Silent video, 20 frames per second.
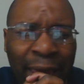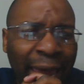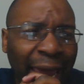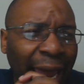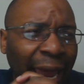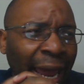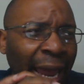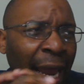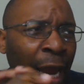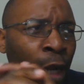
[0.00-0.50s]

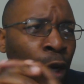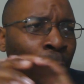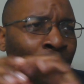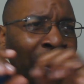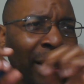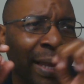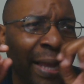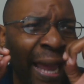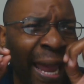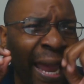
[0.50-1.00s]
and
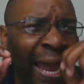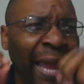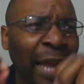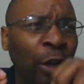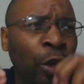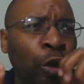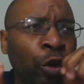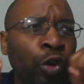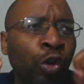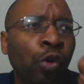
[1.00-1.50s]

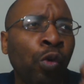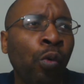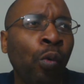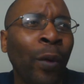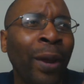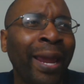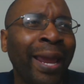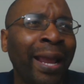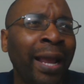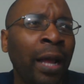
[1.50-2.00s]
begin
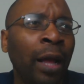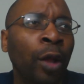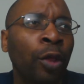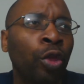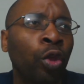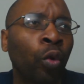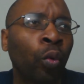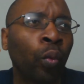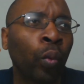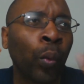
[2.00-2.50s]
doing
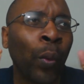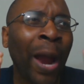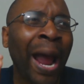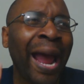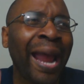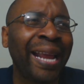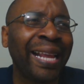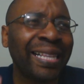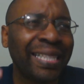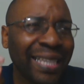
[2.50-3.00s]
the
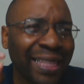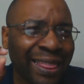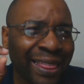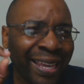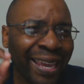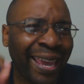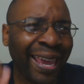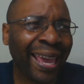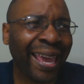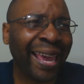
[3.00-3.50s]
right
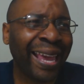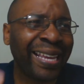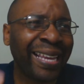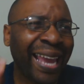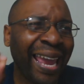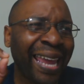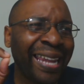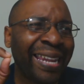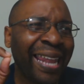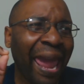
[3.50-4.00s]
thing
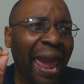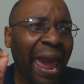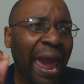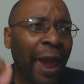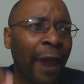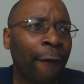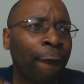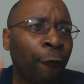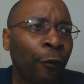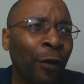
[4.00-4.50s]
in
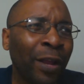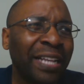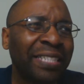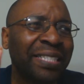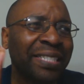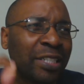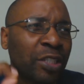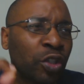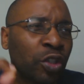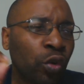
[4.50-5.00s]
every
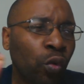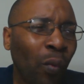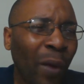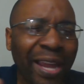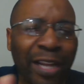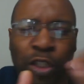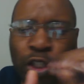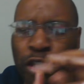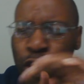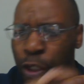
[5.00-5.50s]

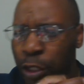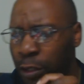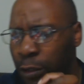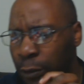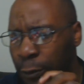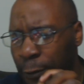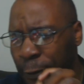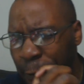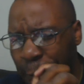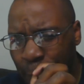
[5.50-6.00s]
situation?
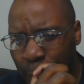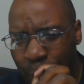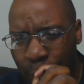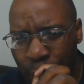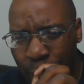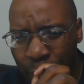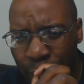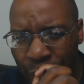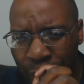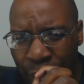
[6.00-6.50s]

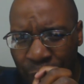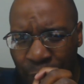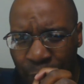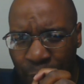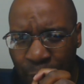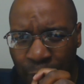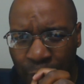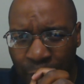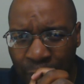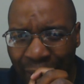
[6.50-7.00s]

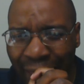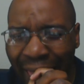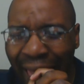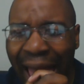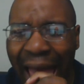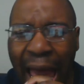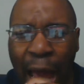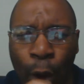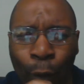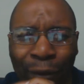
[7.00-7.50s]

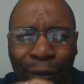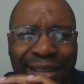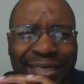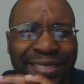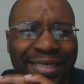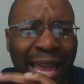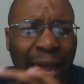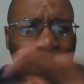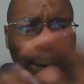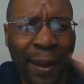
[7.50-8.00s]
How is
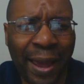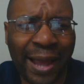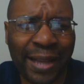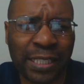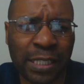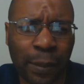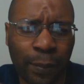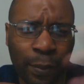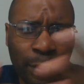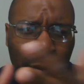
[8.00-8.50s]
that
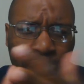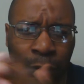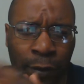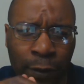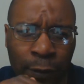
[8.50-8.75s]
possible?